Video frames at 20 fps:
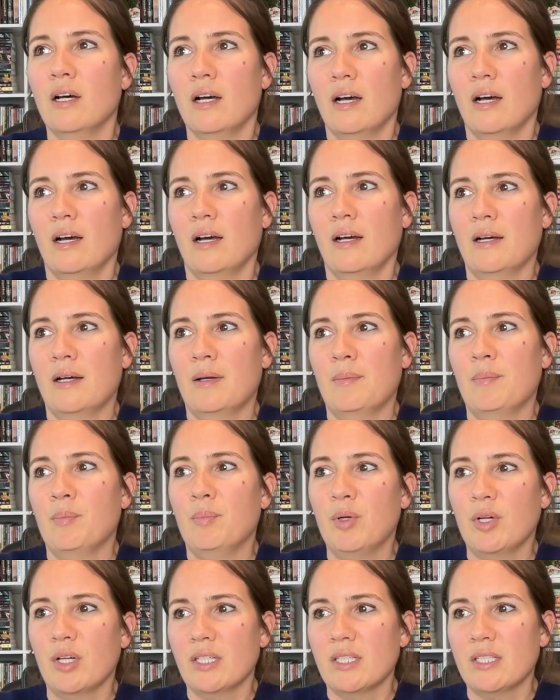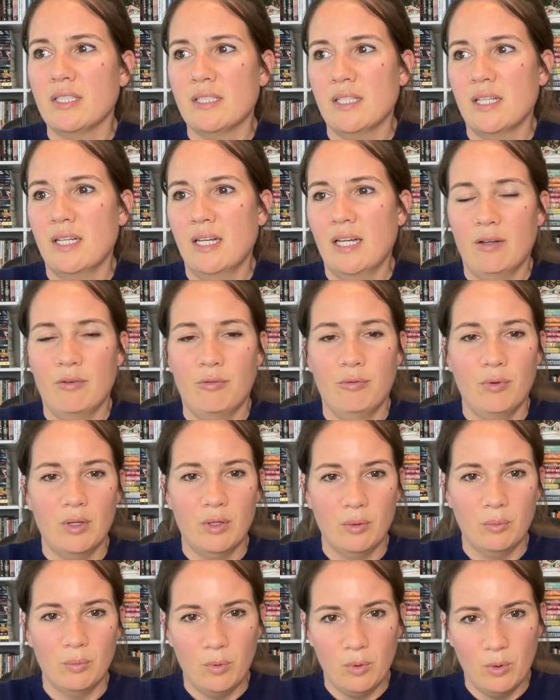books that have won
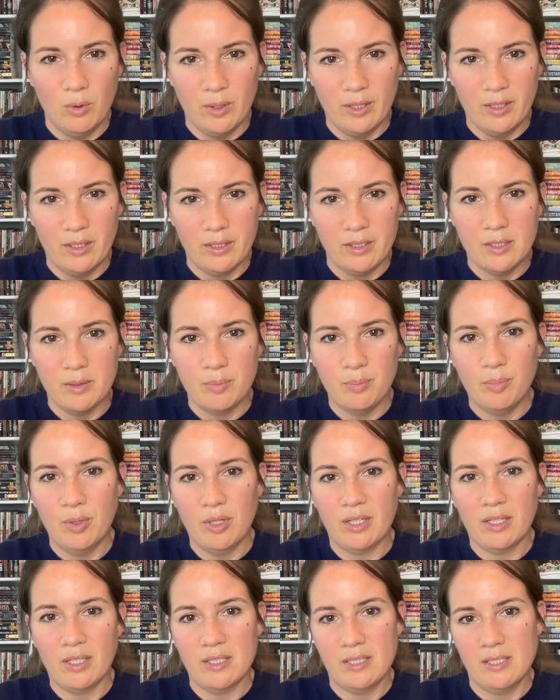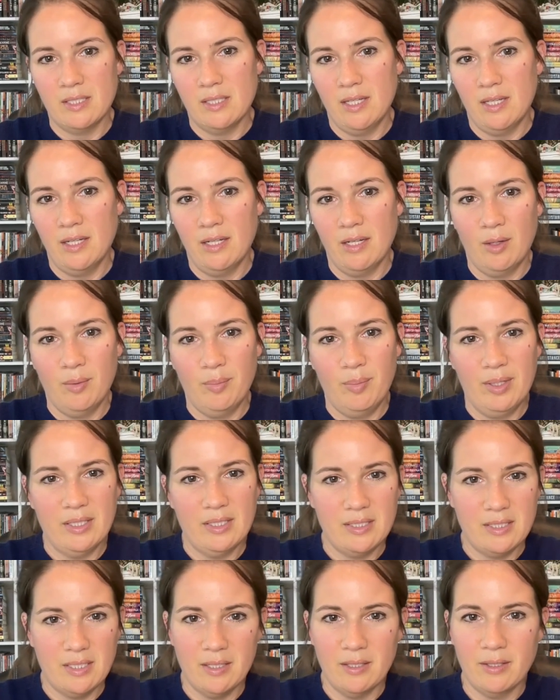awards, books that are
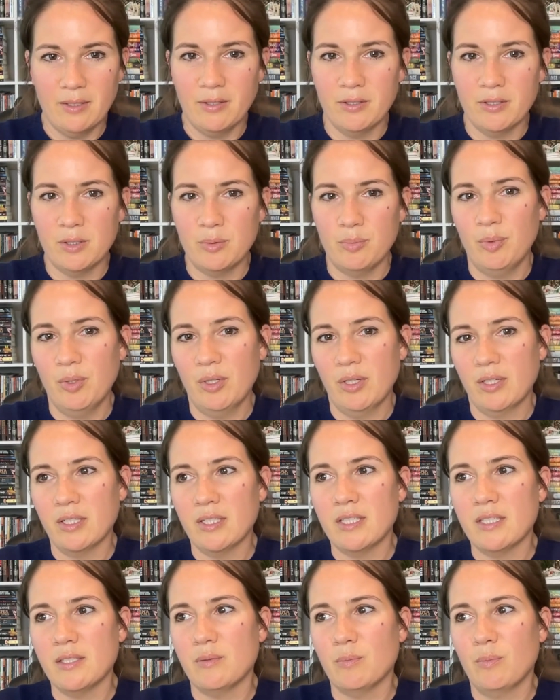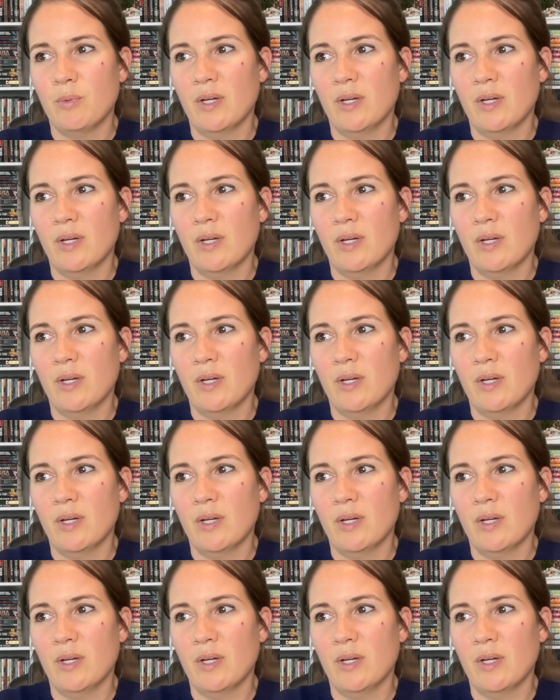bestsellers, books